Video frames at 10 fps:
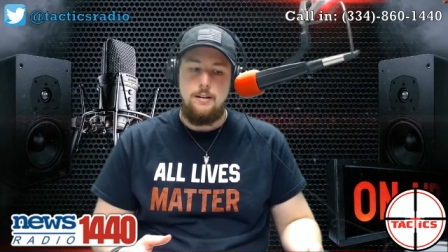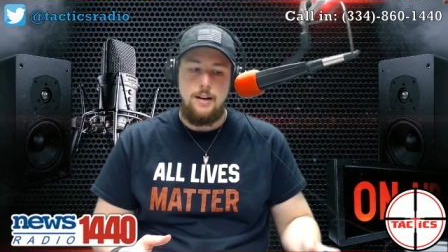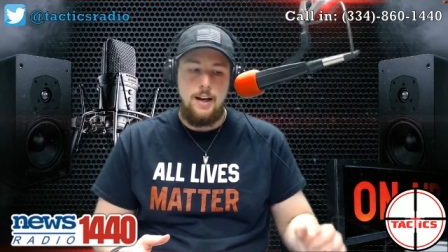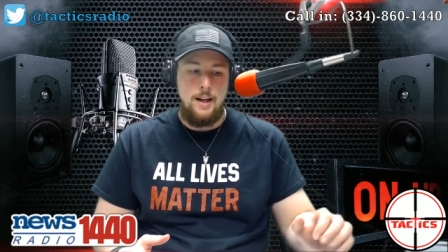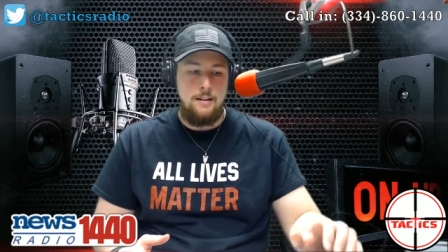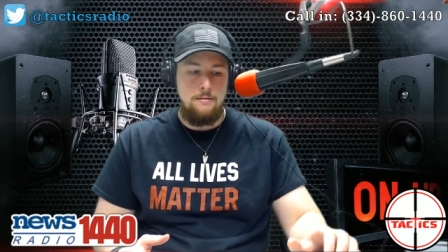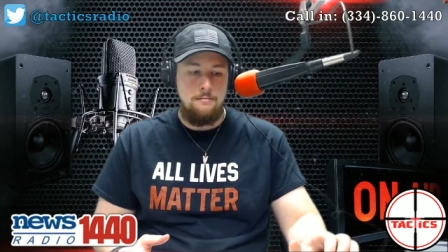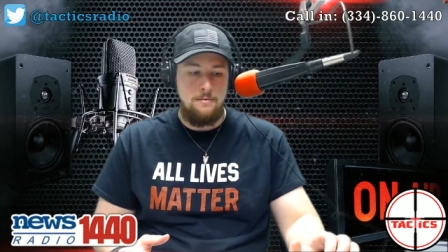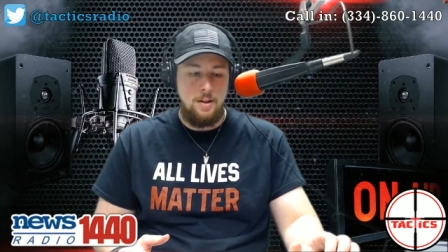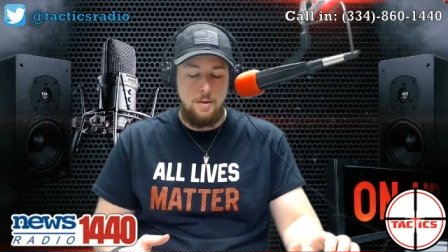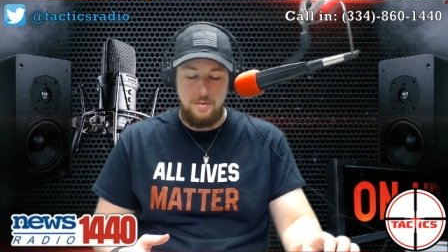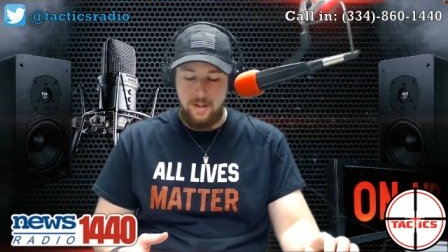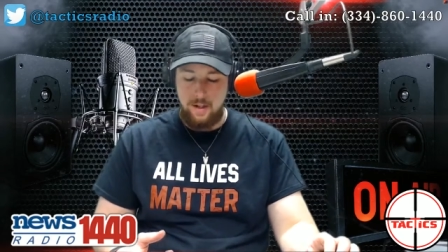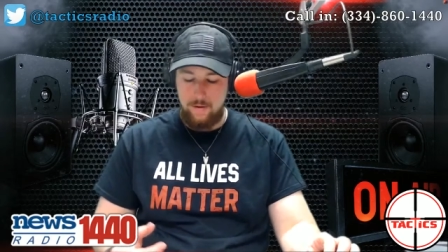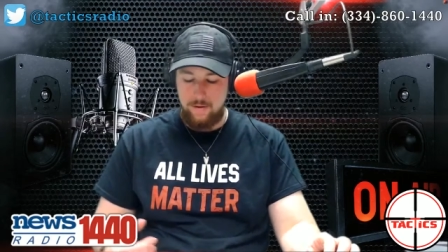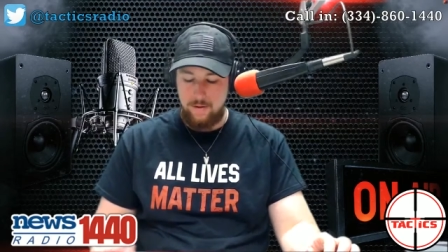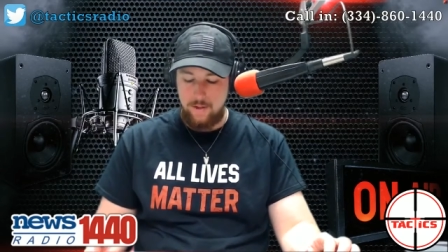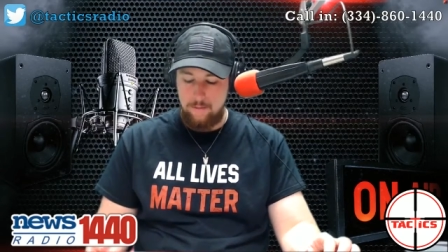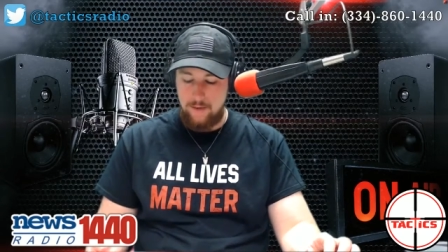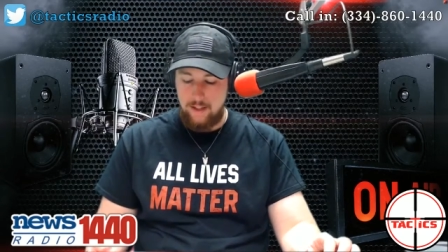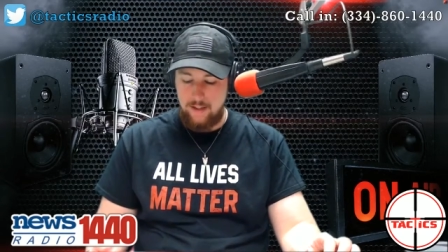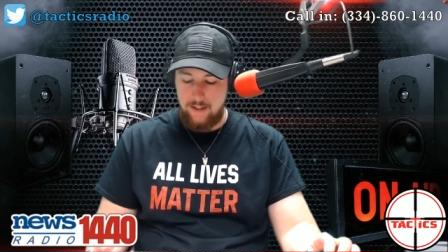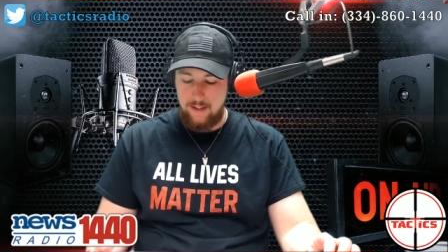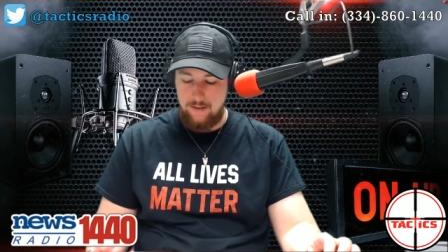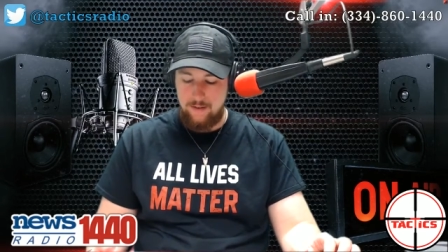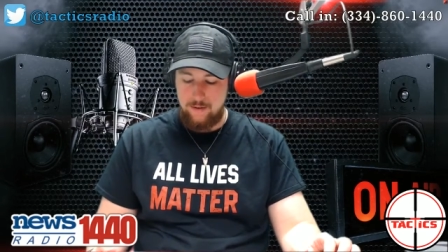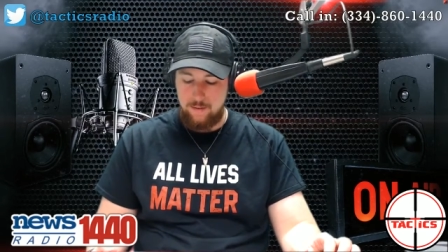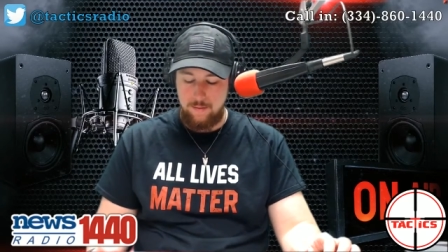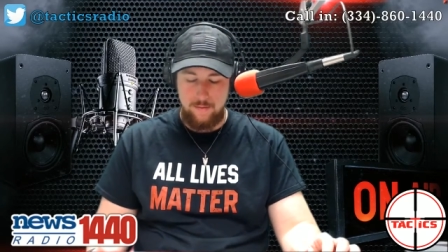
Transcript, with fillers: And those letters are something that is,